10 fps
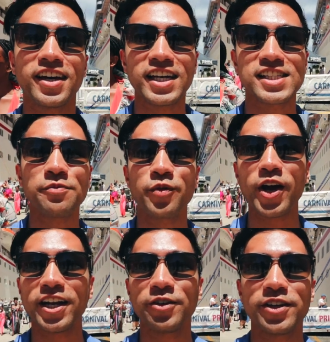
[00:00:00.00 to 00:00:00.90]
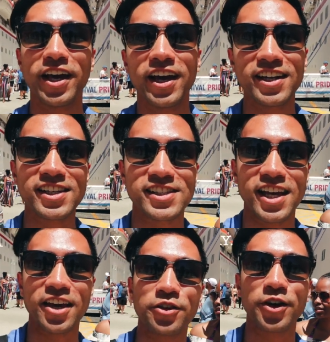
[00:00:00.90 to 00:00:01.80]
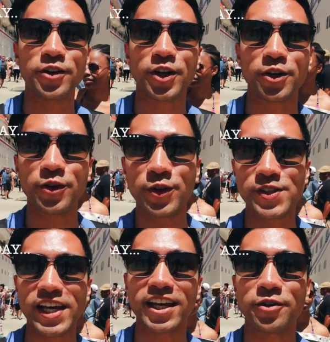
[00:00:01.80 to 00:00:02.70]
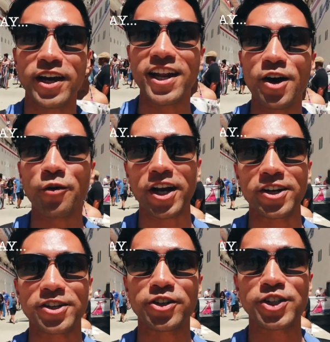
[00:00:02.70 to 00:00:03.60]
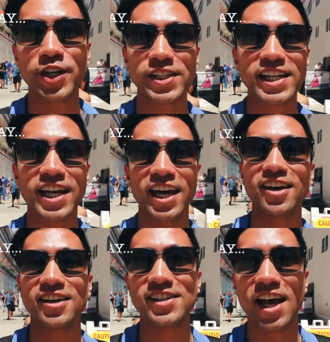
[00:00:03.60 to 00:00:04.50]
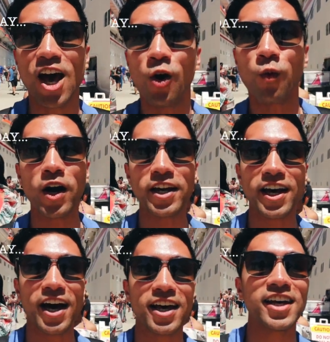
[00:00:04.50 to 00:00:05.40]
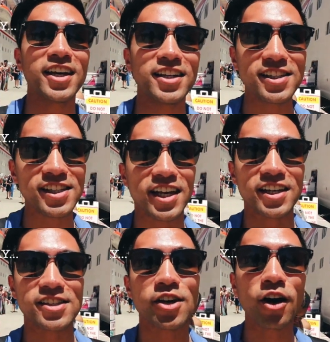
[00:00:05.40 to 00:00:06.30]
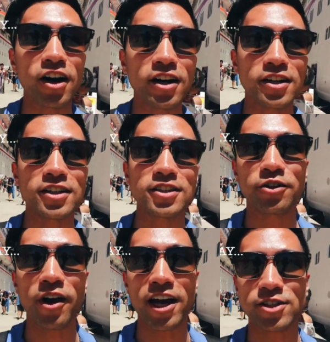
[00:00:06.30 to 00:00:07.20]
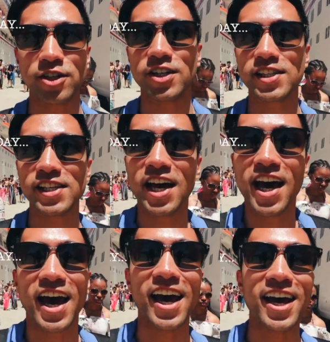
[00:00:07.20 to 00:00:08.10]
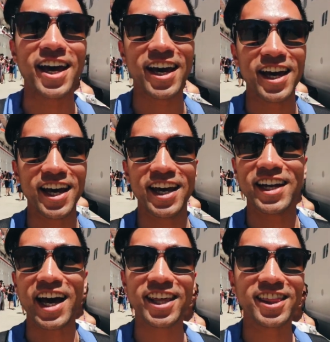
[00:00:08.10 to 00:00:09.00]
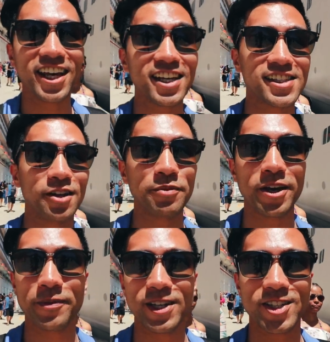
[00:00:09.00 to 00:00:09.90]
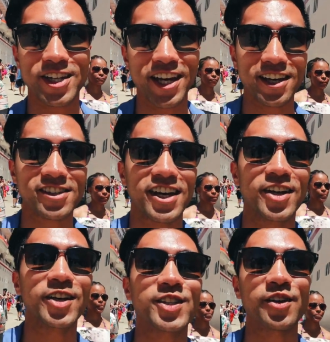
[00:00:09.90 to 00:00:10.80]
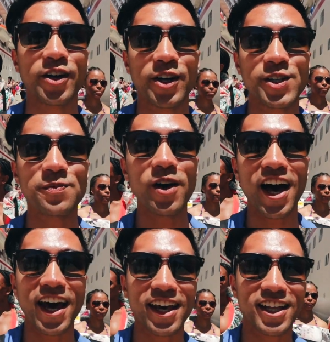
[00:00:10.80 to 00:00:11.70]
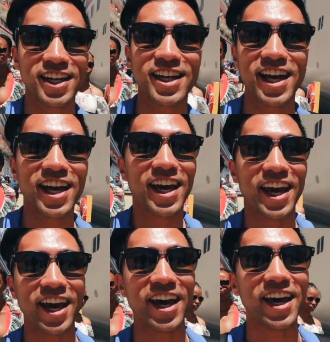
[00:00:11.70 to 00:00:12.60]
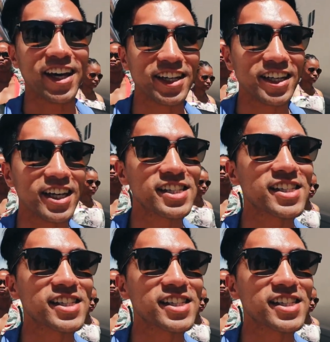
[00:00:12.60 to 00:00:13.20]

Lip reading: It's a brand new day and it's day 3 on our cruise, and right now we're in Turks and Caicos, one islands. It's called Grand Turks, and I think it's gonna be a beach day because I heard it's a very small island, and